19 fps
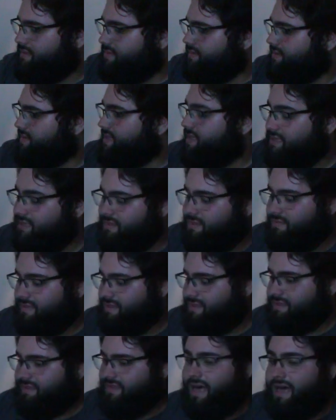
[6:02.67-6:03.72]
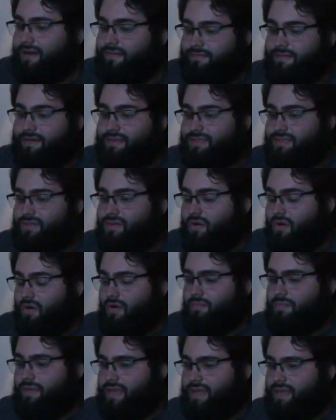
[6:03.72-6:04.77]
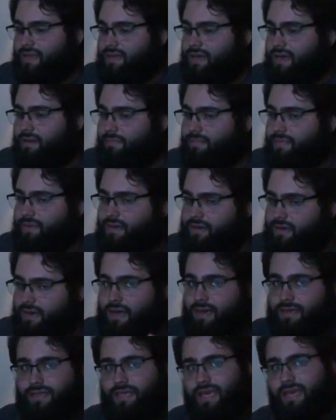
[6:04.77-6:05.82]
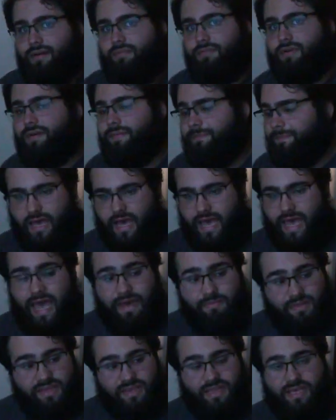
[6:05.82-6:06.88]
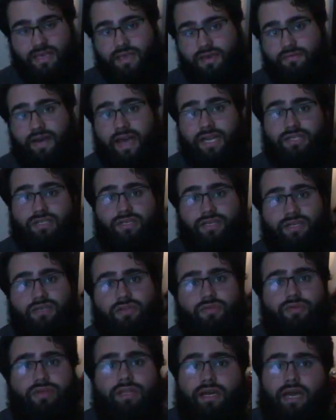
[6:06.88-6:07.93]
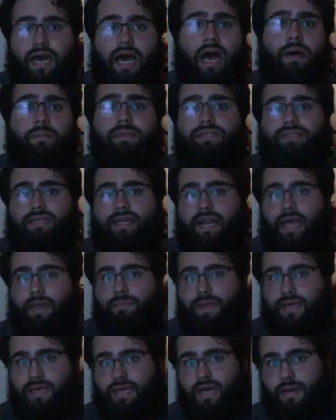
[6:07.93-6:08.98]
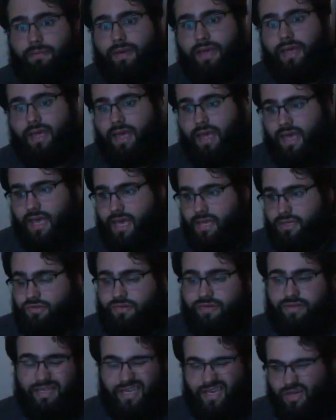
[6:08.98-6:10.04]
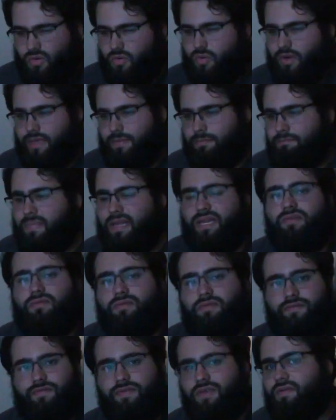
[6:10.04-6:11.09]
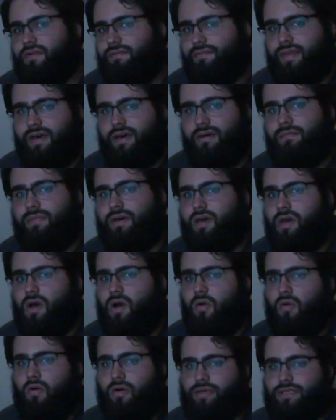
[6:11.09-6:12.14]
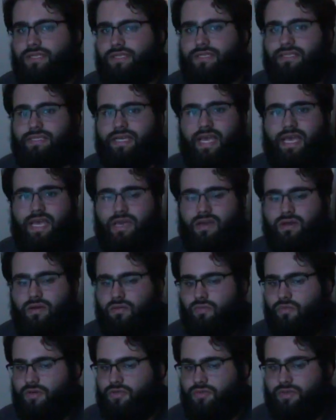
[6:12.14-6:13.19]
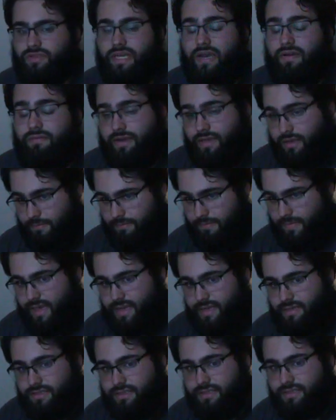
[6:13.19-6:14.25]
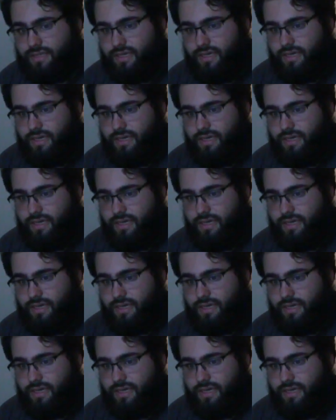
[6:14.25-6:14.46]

So this was a lot of fun to open up on camera. I have been thinking of actually including the comics that I pick up and doing like a quick mini review of them, or just saying which ones I recommend.